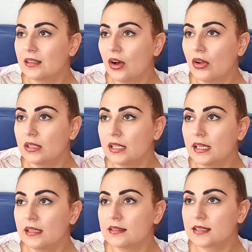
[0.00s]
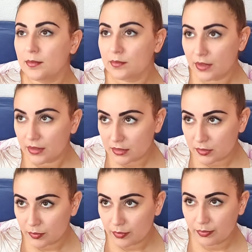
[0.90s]
Only in some
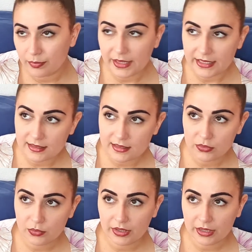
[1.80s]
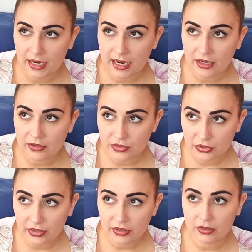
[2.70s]
spaces where I
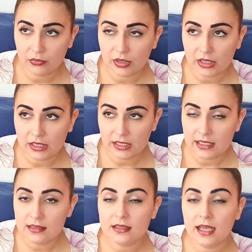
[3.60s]
consider it really needs,